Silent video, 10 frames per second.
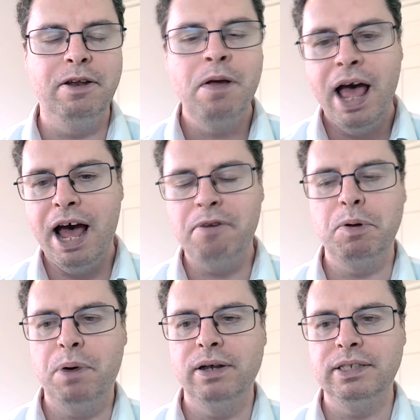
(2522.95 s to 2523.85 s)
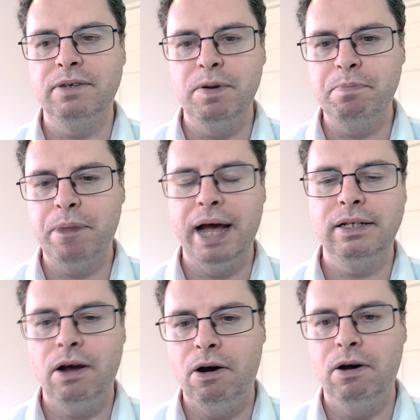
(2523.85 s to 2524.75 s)
having positive impact
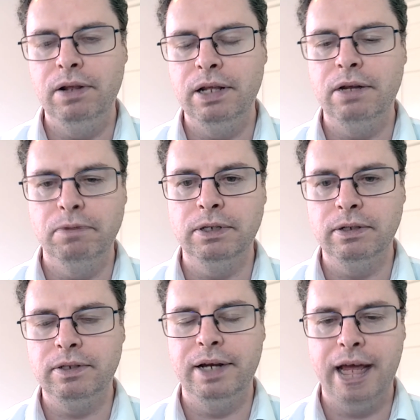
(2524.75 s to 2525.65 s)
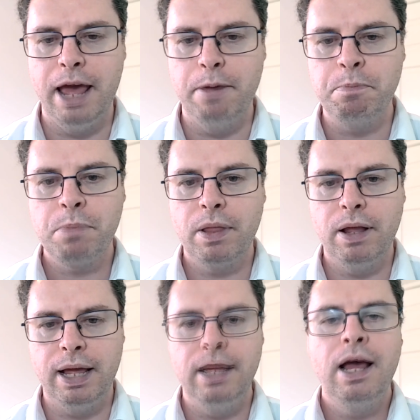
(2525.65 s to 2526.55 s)
on the result of the game. Okay,
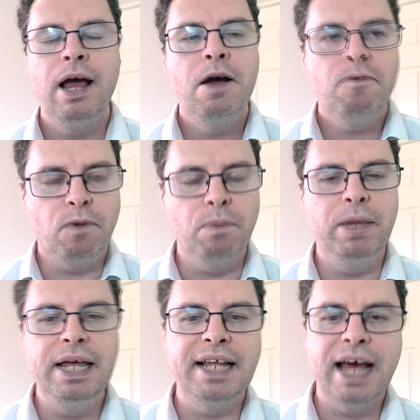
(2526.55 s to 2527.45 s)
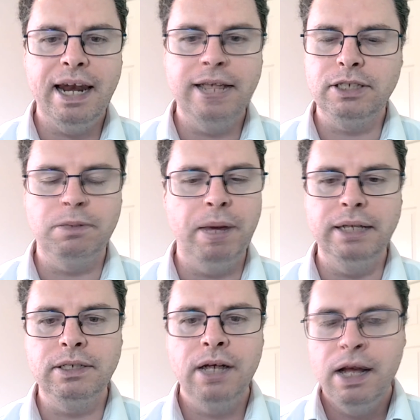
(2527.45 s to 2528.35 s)
for me, that Leinster bench,
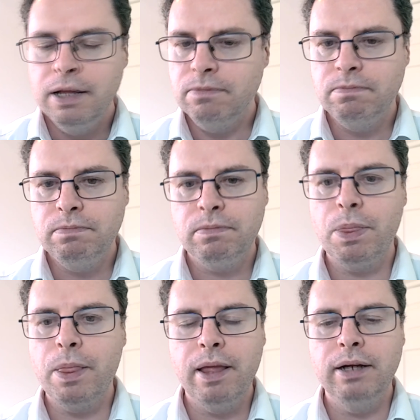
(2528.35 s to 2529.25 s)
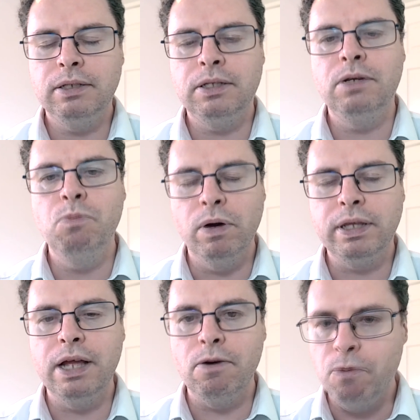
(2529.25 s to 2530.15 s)
what they're
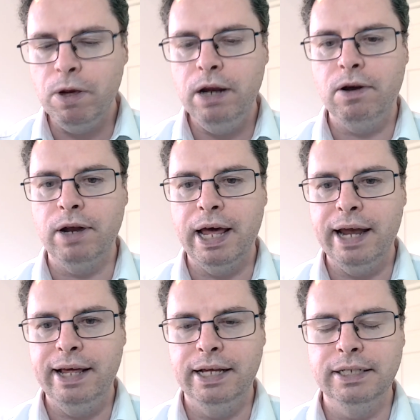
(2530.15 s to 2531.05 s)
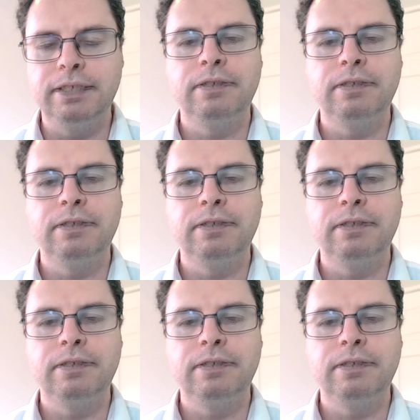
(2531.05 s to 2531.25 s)
really good at is